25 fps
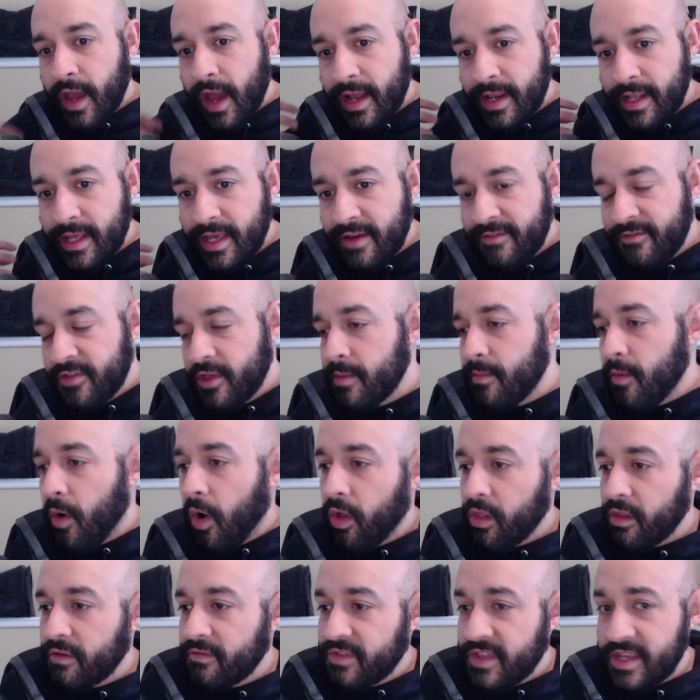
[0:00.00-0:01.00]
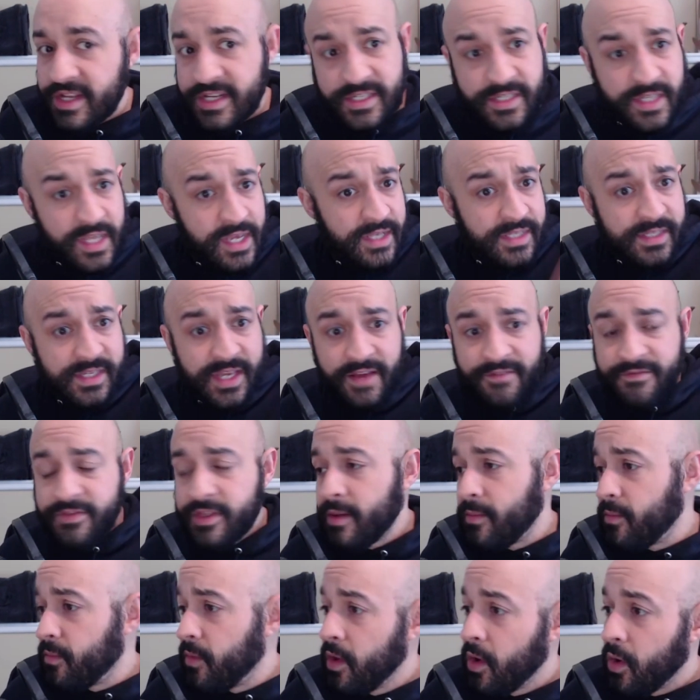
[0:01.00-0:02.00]
and give them all of these things,
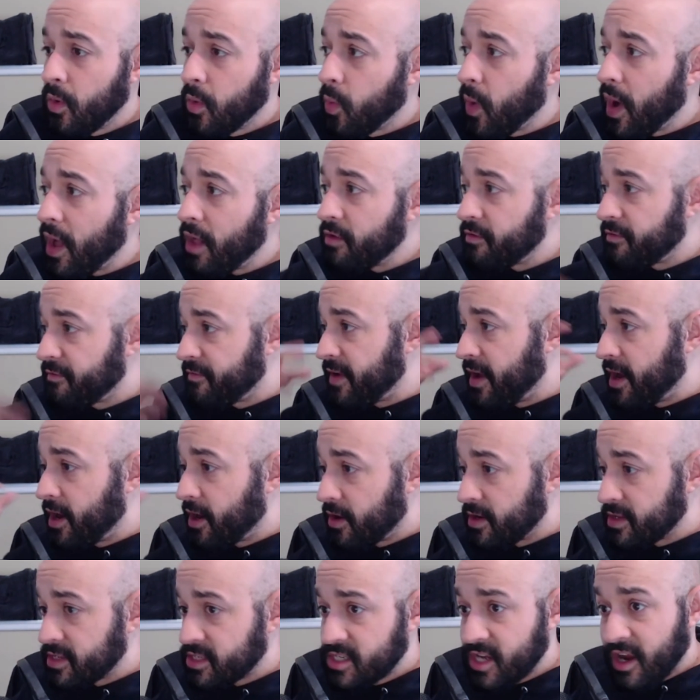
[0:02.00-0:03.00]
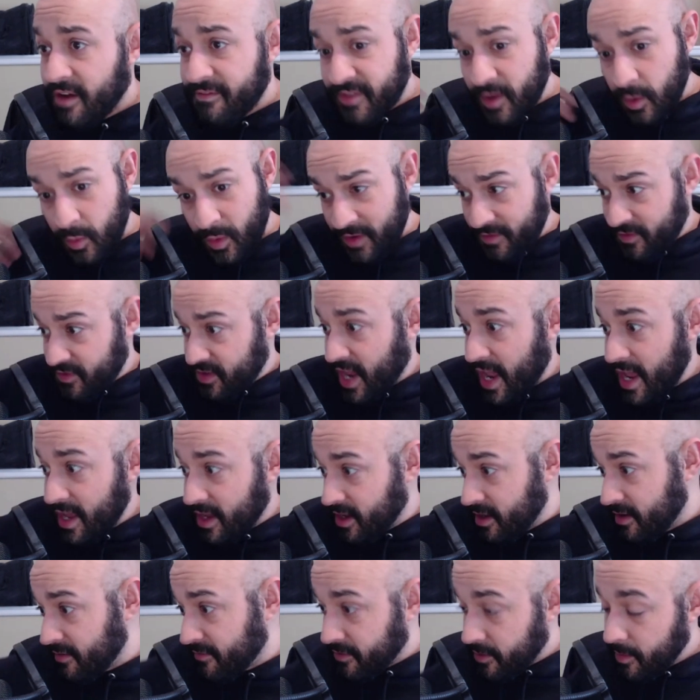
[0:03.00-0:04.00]
give them welfare and stuff that we've
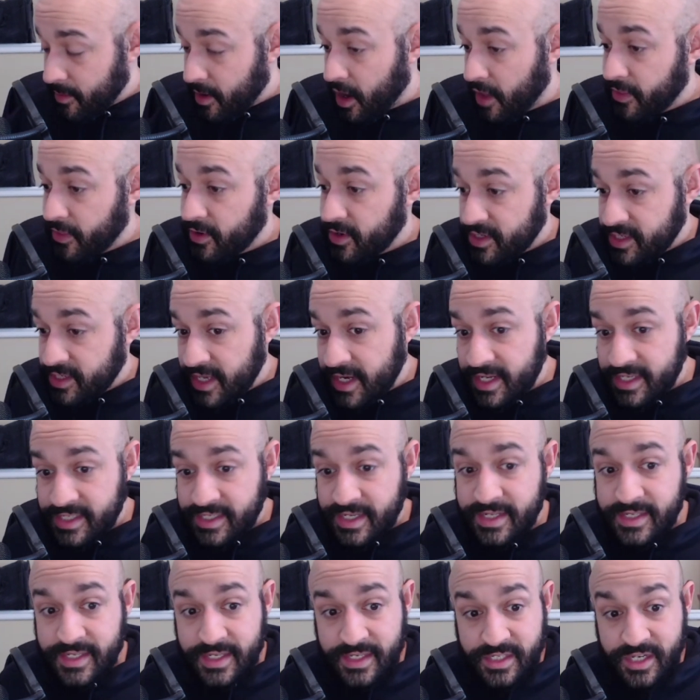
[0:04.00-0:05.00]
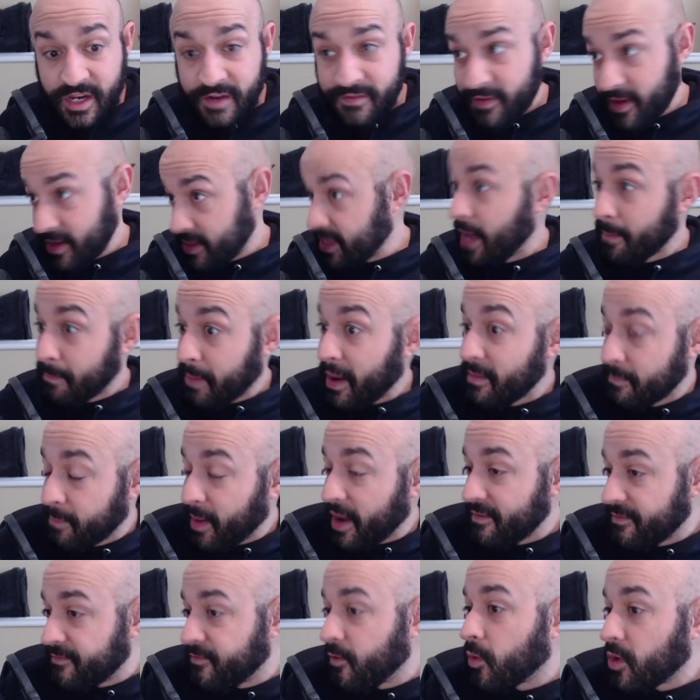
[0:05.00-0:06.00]
taken from other citizens and stuff like that by
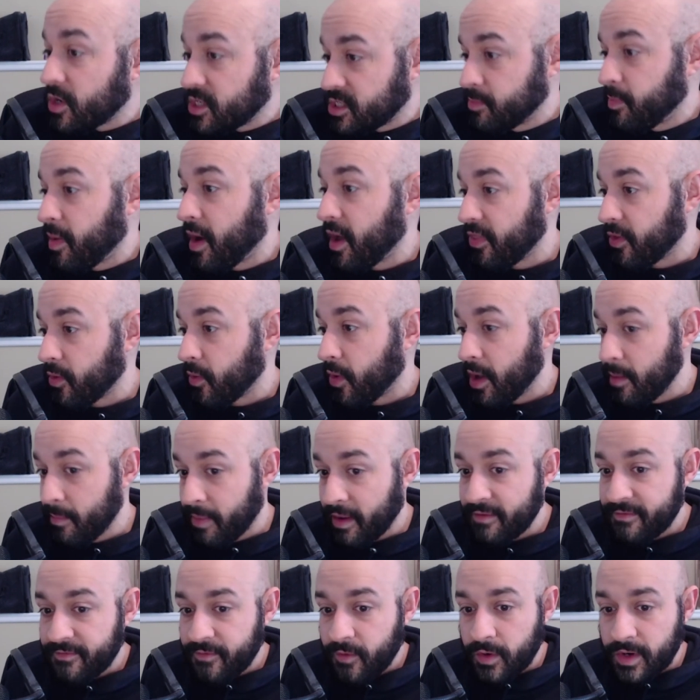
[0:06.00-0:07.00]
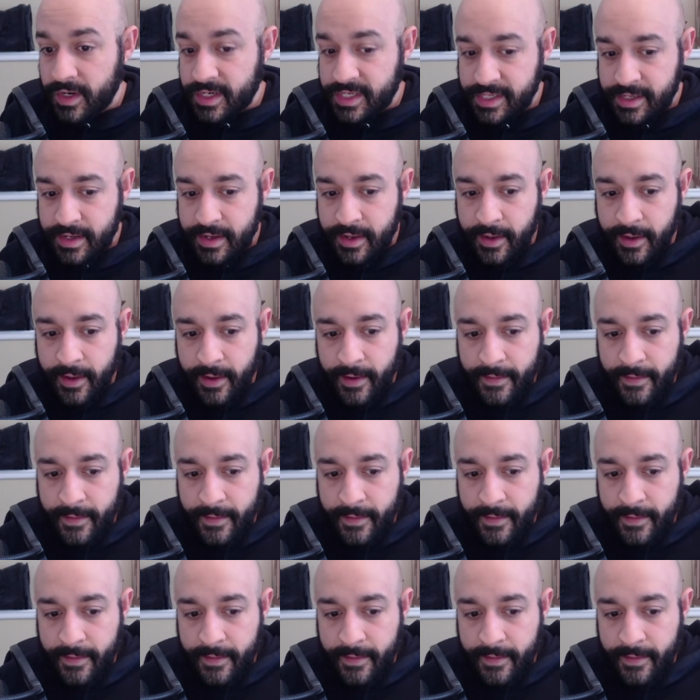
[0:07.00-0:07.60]
by force, by the way, by force